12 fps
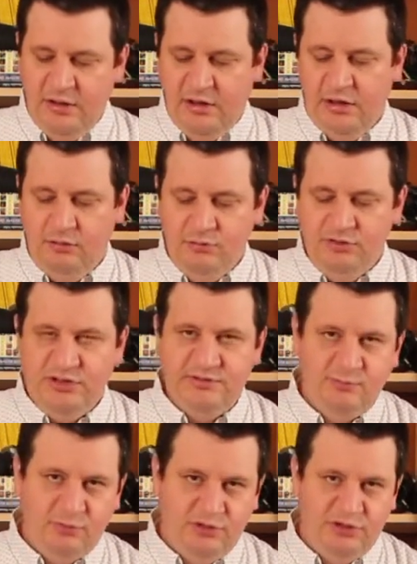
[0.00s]
and you
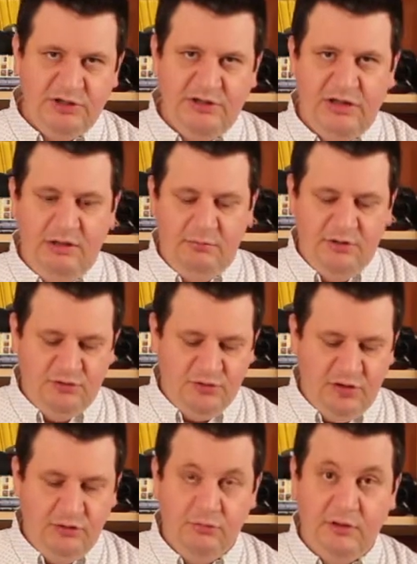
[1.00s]
just project the image
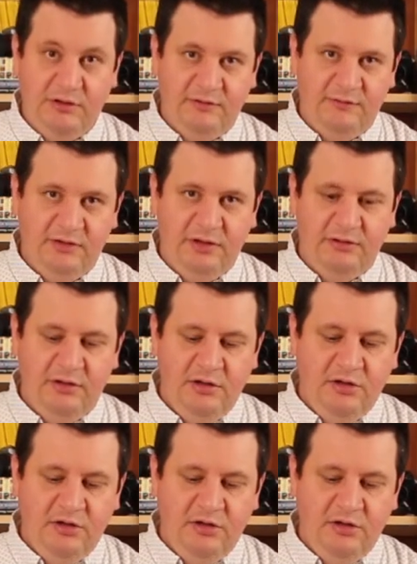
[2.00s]
and you can see it.